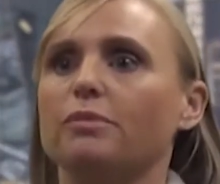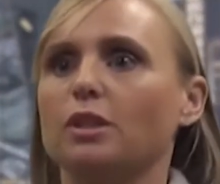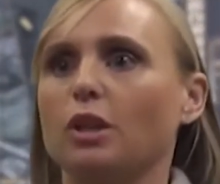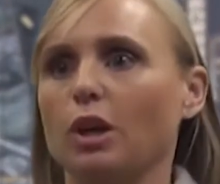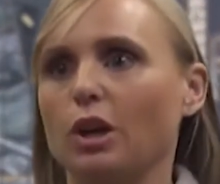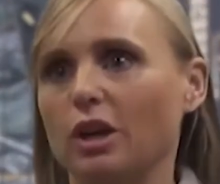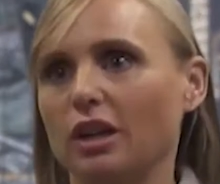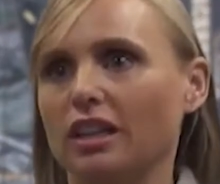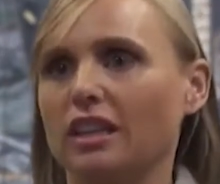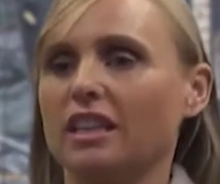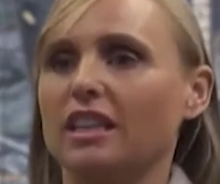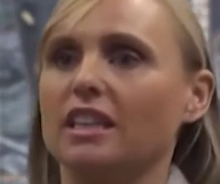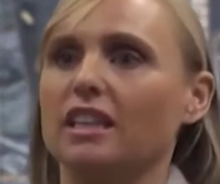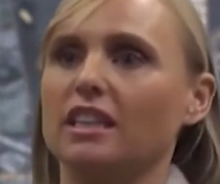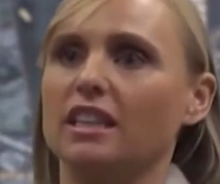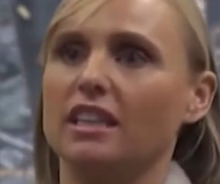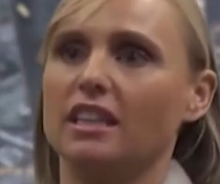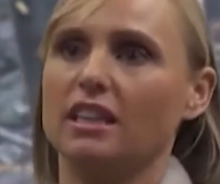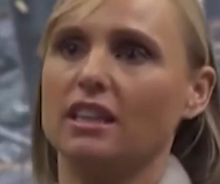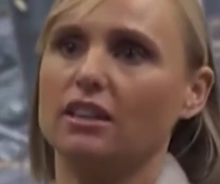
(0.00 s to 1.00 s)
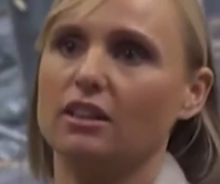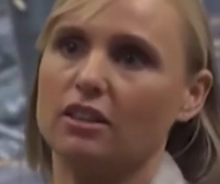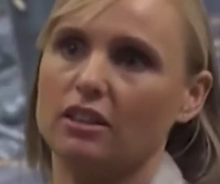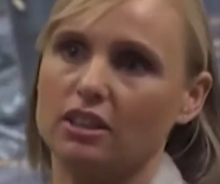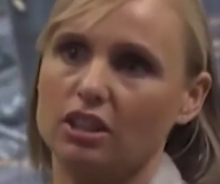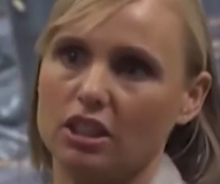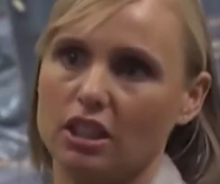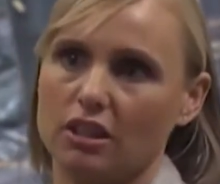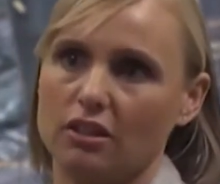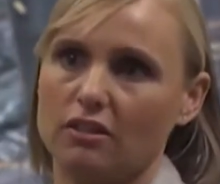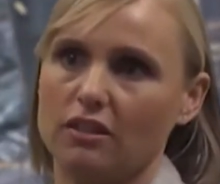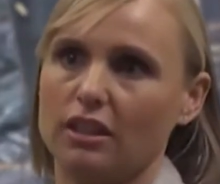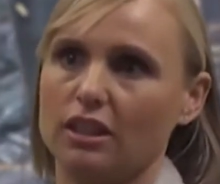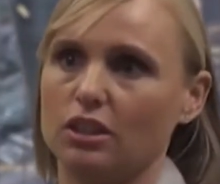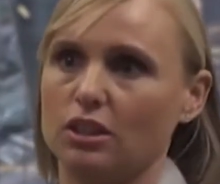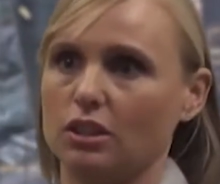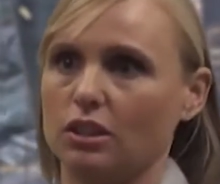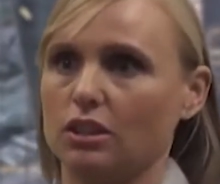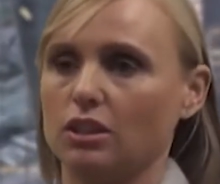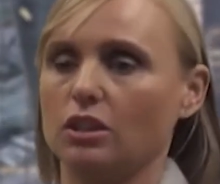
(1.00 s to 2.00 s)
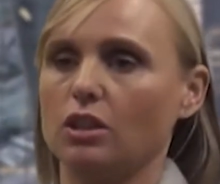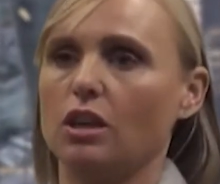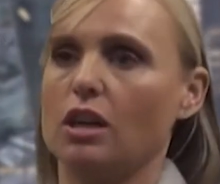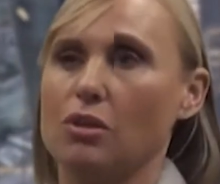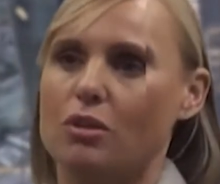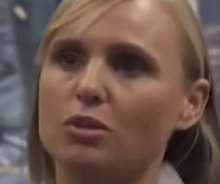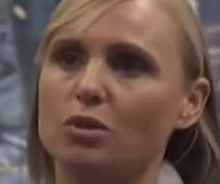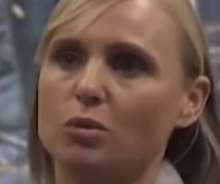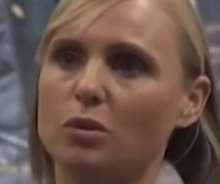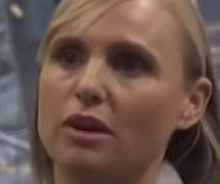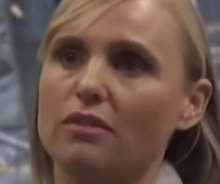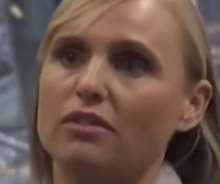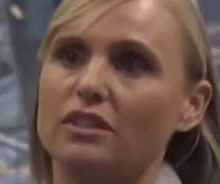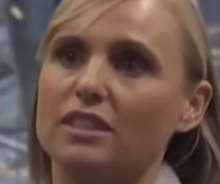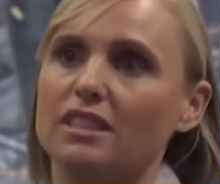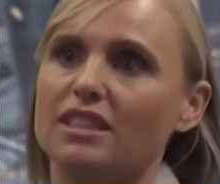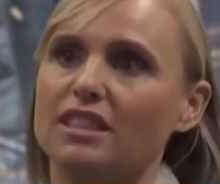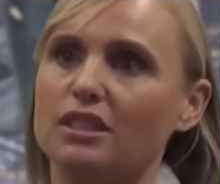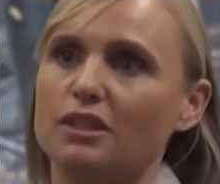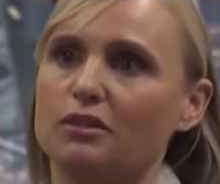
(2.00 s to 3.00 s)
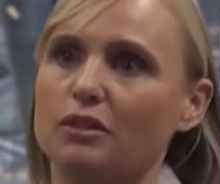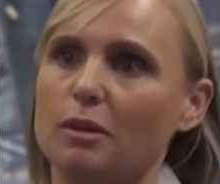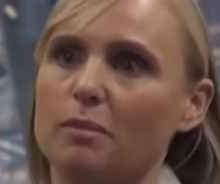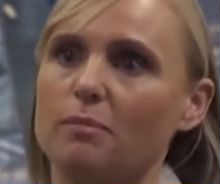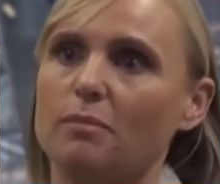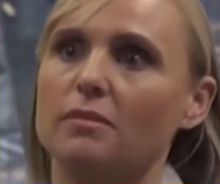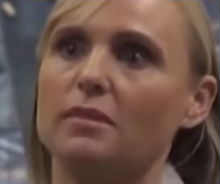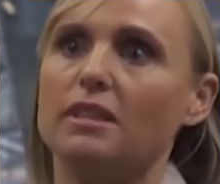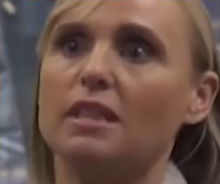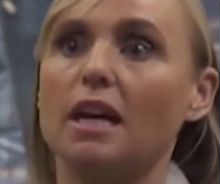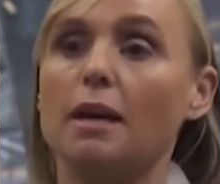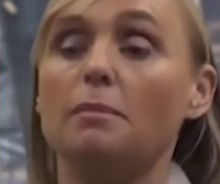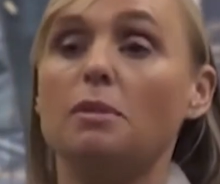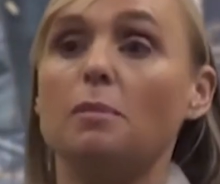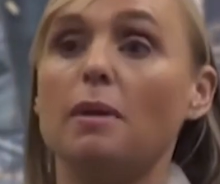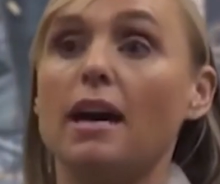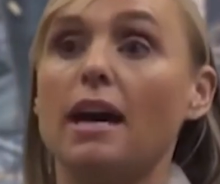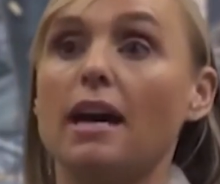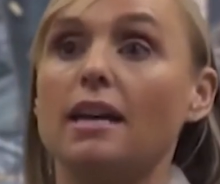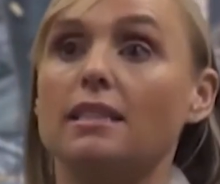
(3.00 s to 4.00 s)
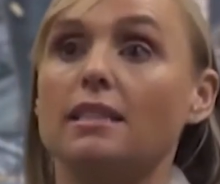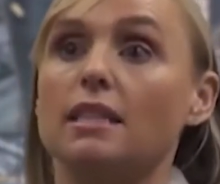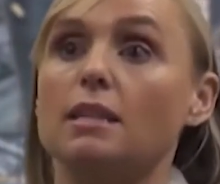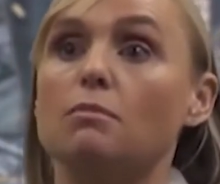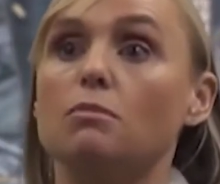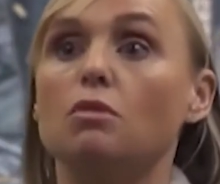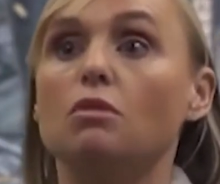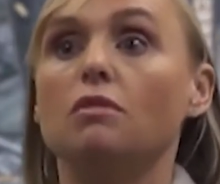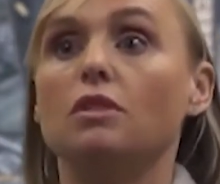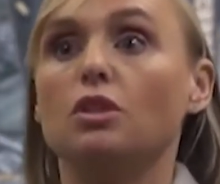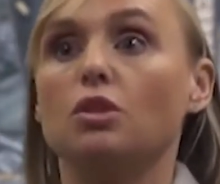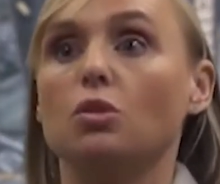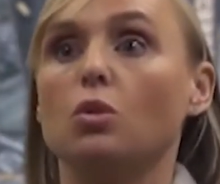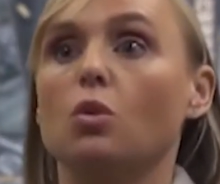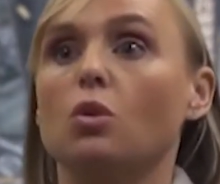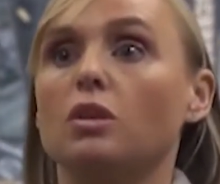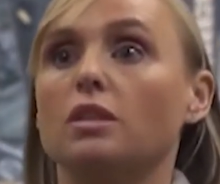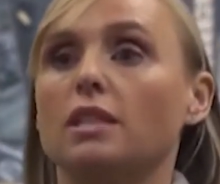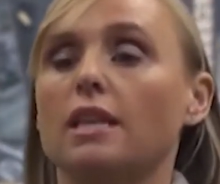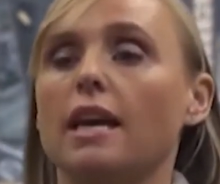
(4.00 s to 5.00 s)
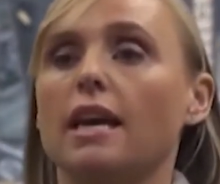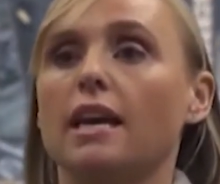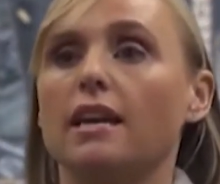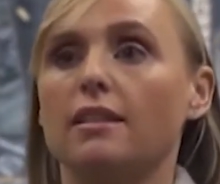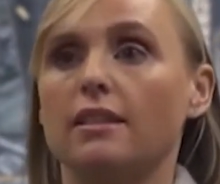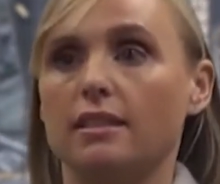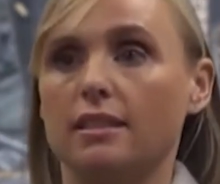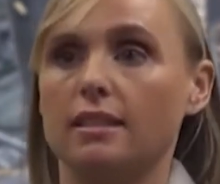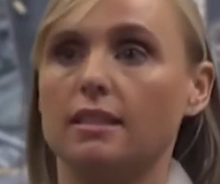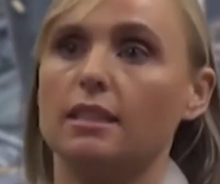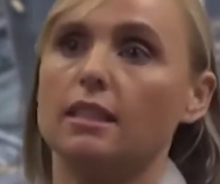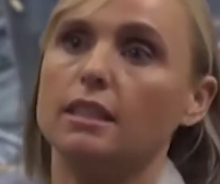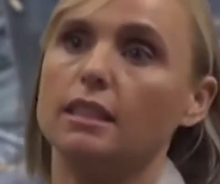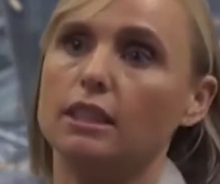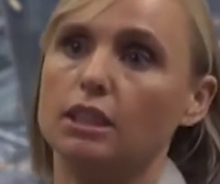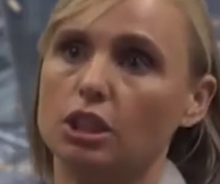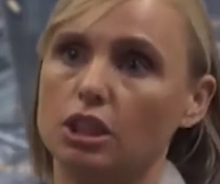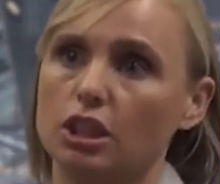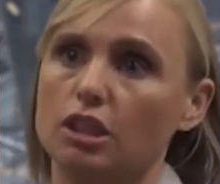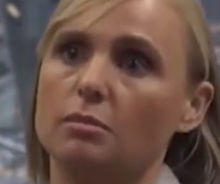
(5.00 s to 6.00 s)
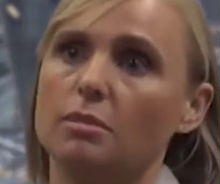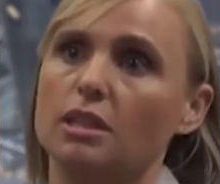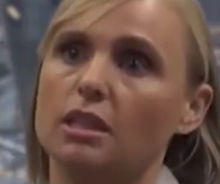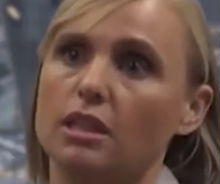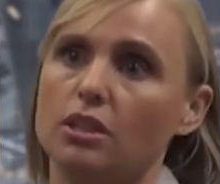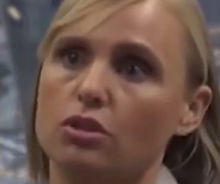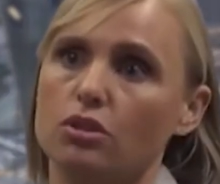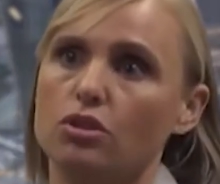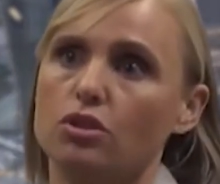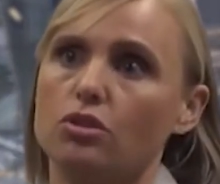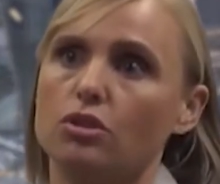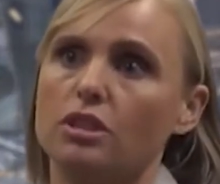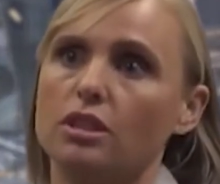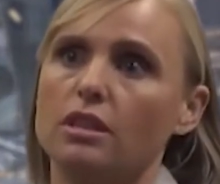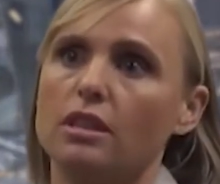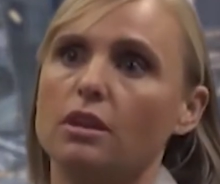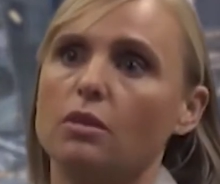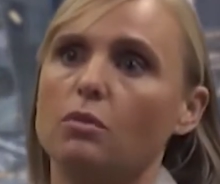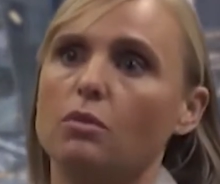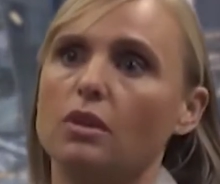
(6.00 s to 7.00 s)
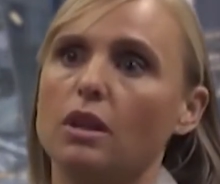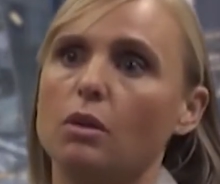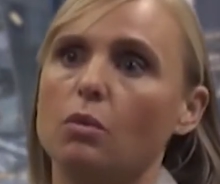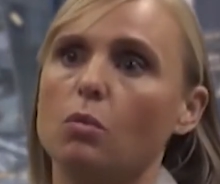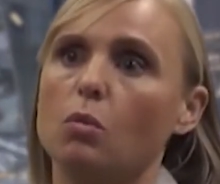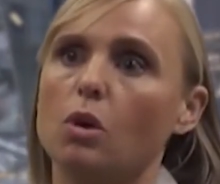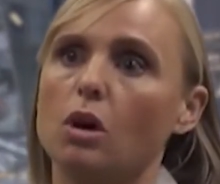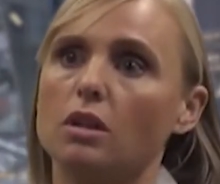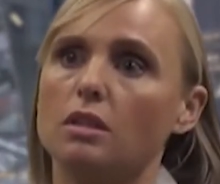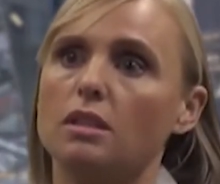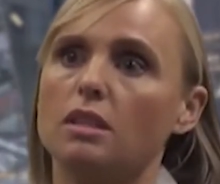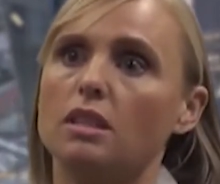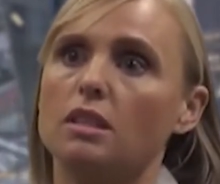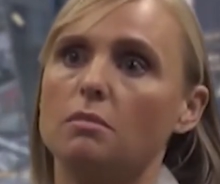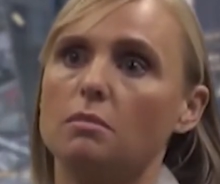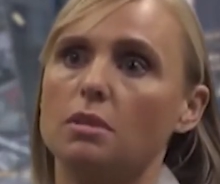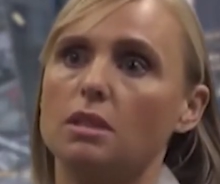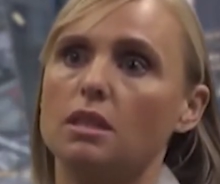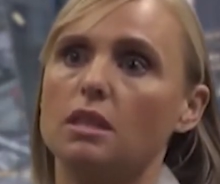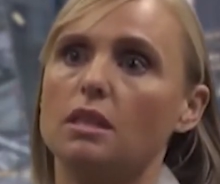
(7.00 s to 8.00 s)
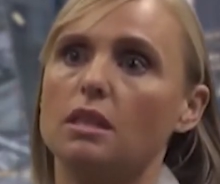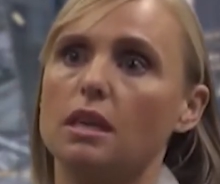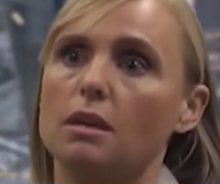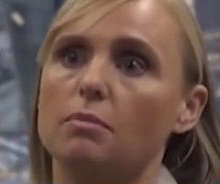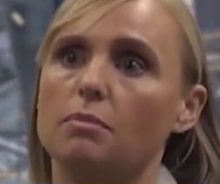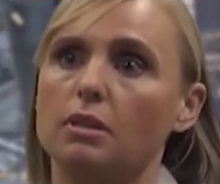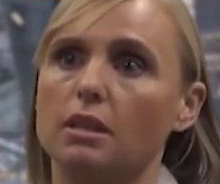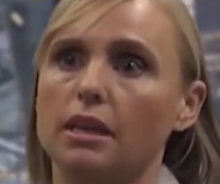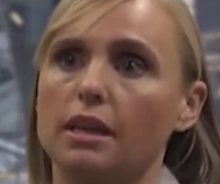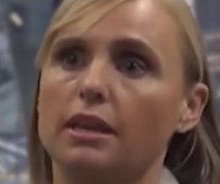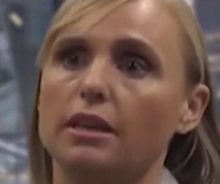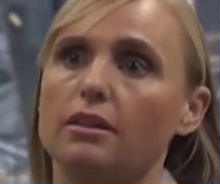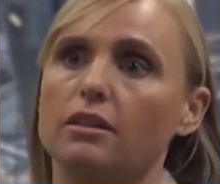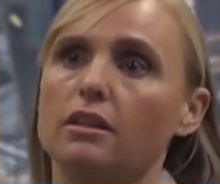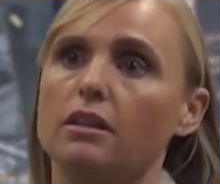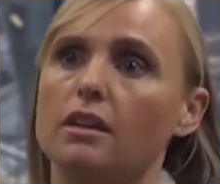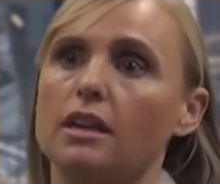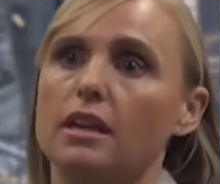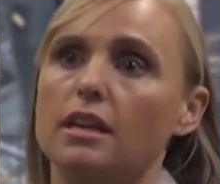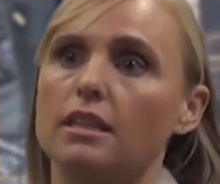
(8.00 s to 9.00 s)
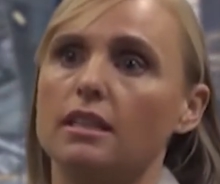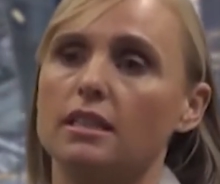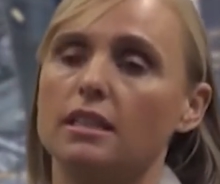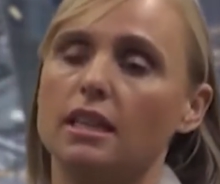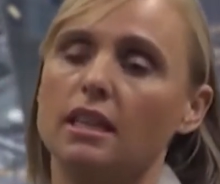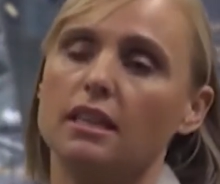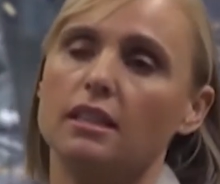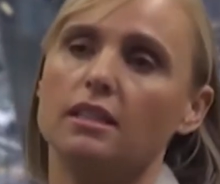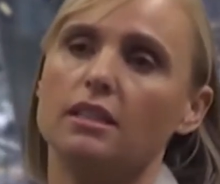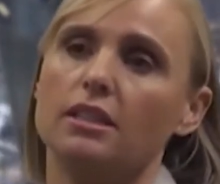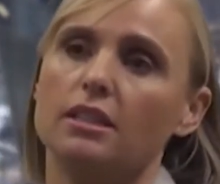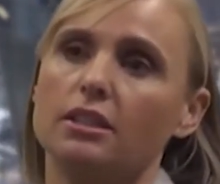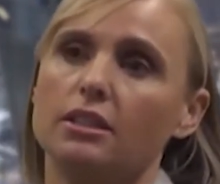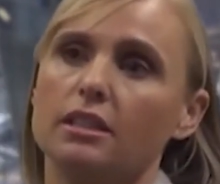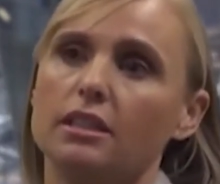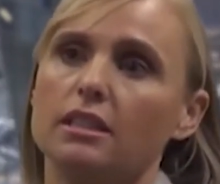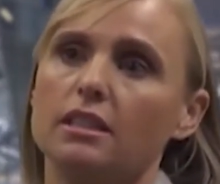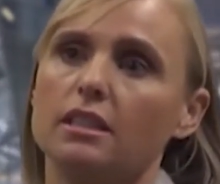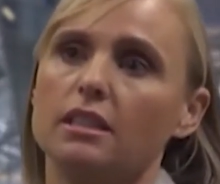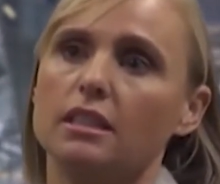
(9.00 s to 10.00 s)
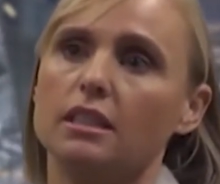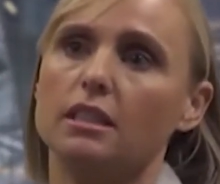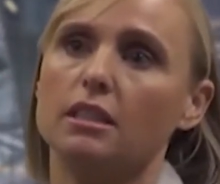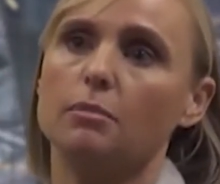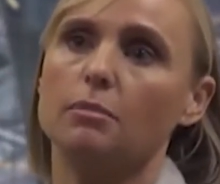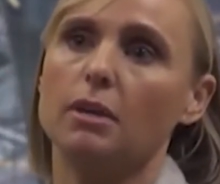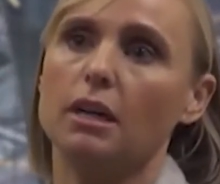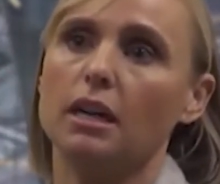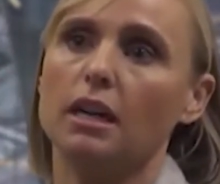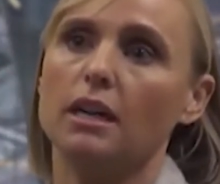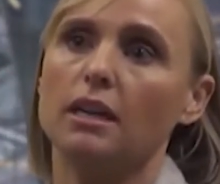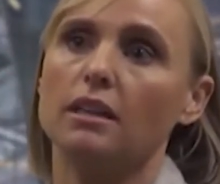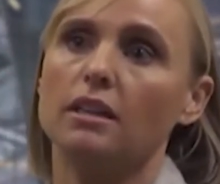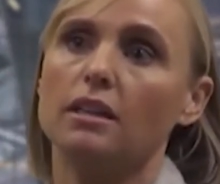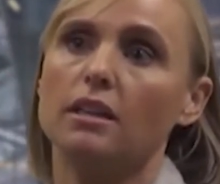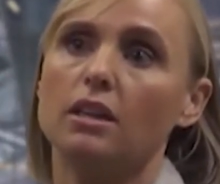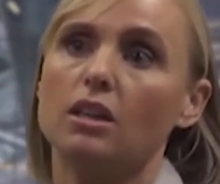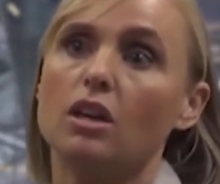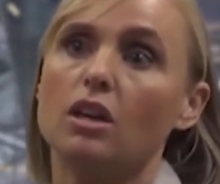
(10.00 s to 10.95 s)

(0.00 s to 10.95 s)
targeting the younger generation. All those references from times past and moving towards hey, this is a legitimate industry that wants to be a player and is taken seriously by